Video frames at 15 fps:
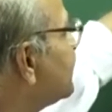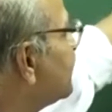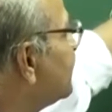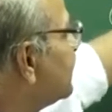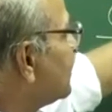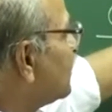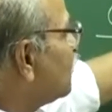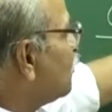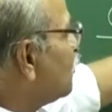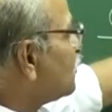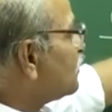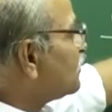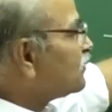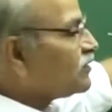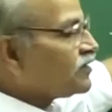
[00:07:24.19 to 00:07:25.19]
is theta
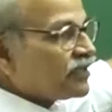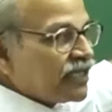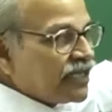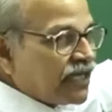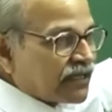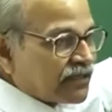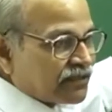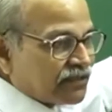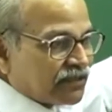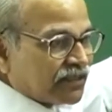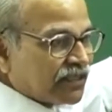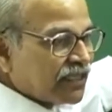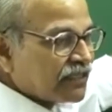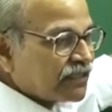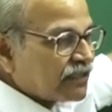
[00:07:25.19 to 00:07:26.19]
naught, they are
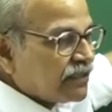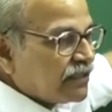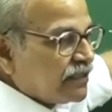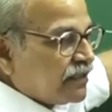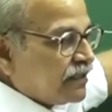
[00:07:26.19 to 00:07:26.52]
their